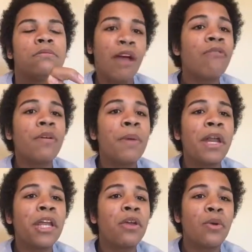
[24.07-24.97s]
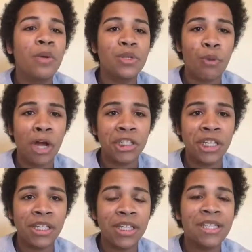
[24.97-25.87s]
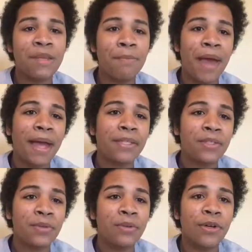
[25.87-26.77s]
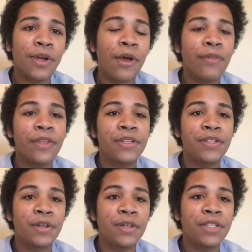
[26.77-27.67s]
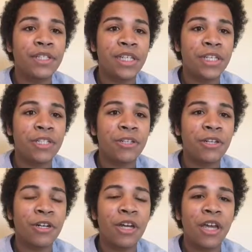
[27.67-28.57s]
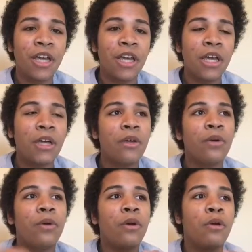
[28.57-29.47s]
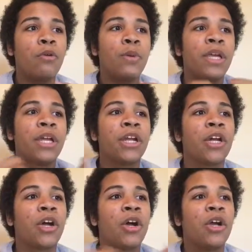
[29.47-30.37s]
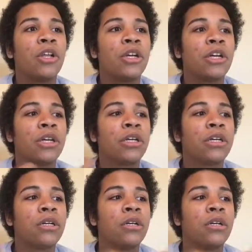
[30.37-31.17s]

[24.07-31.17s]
Everybody who is watching this, some backstory on this certain teacher. Who are we gonna call her?